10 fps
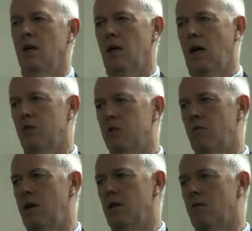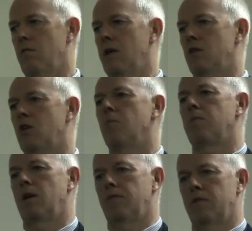I'll just raise a
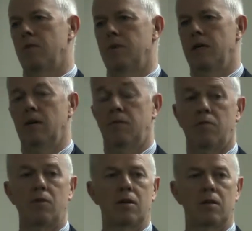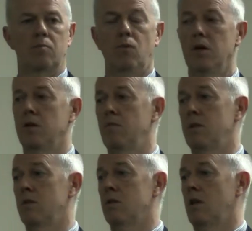couple of them, 3 of them. One of them
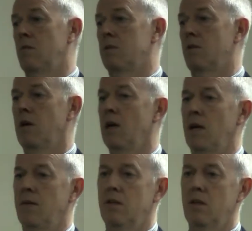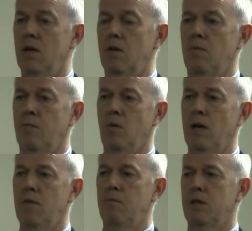is in terms of, what
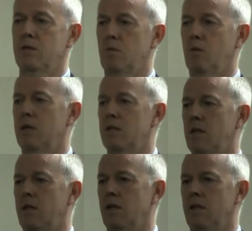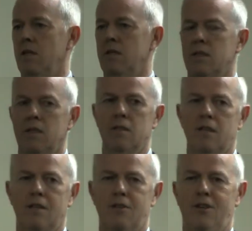I picked up quite early on and didn't
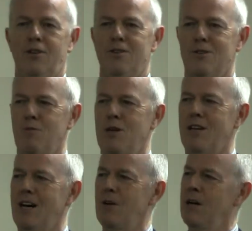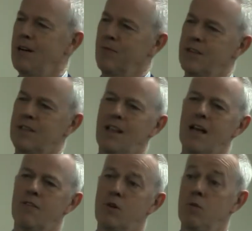take a genius to work out. There's a
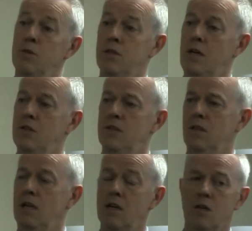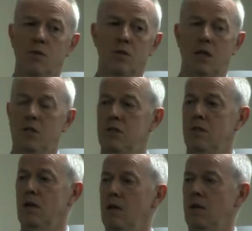lack of coordination. Lack of coordination
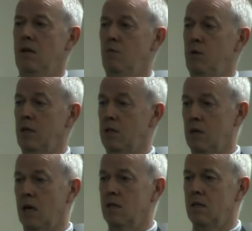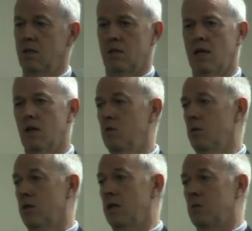within the sector, there's a lack of
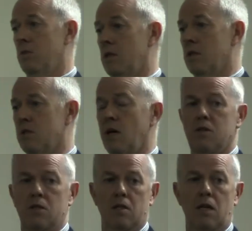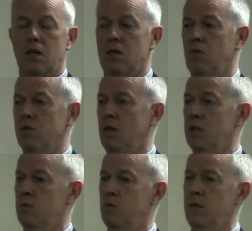coordination within the state, and a lack of
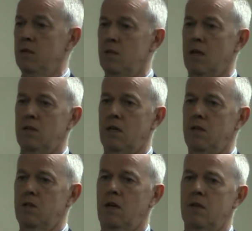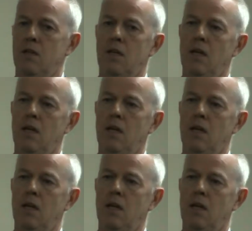coordination between the states and the sector.